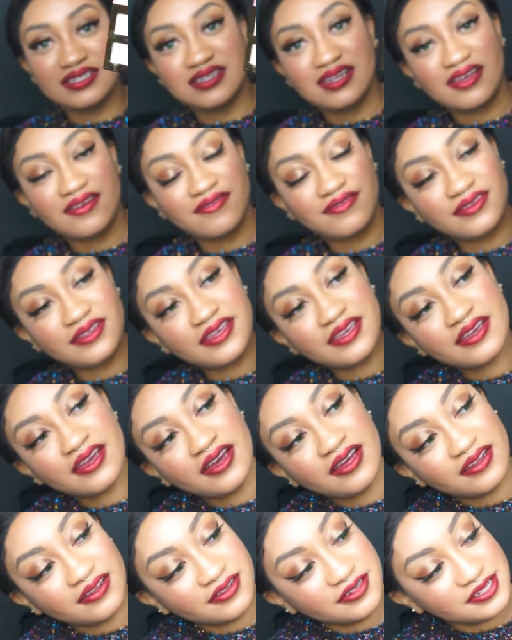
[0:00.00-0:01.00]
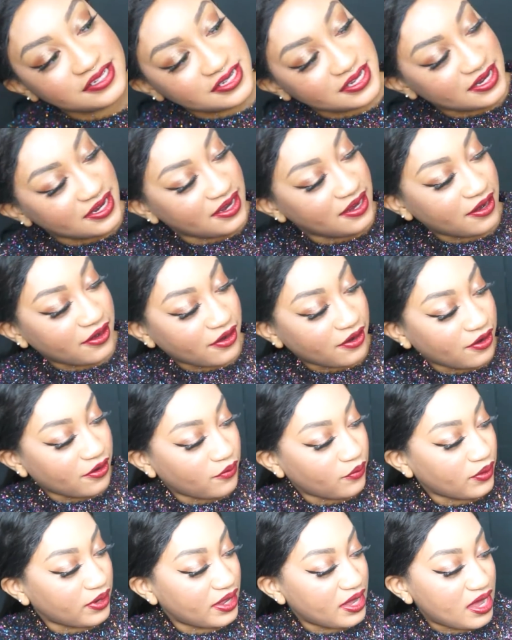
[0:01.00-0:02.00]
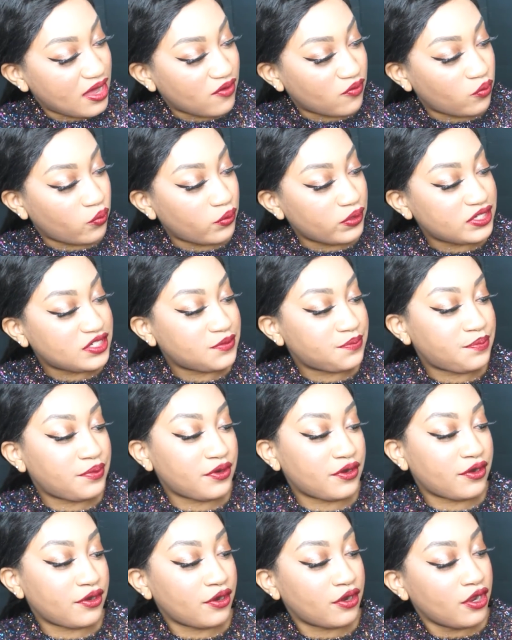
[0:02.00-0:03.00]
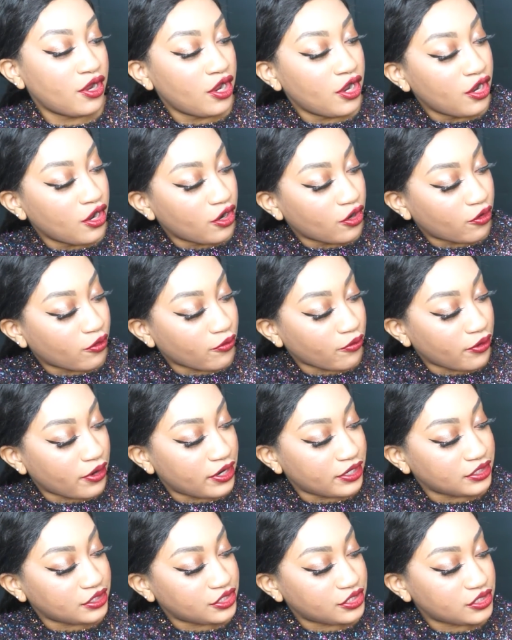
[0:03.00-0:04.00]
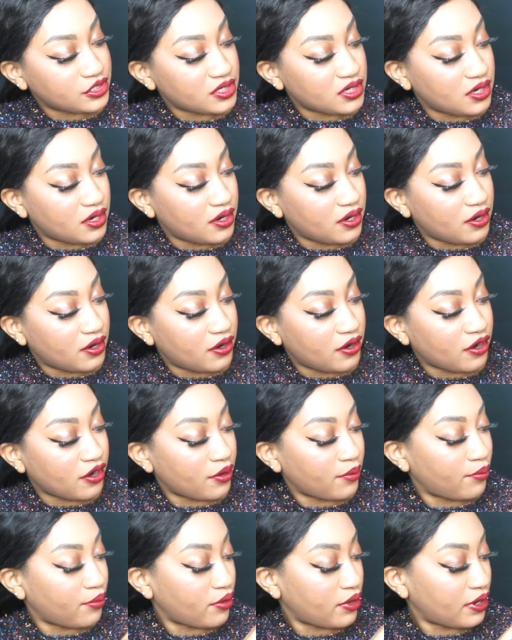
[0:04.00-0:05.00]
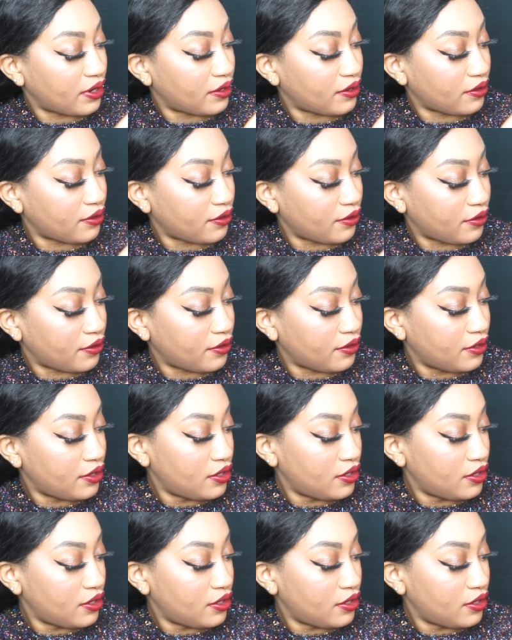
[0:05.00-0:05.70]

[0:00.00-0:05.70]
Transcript: lovely colors in here. We have Whisper, Crush, Heartbreaker,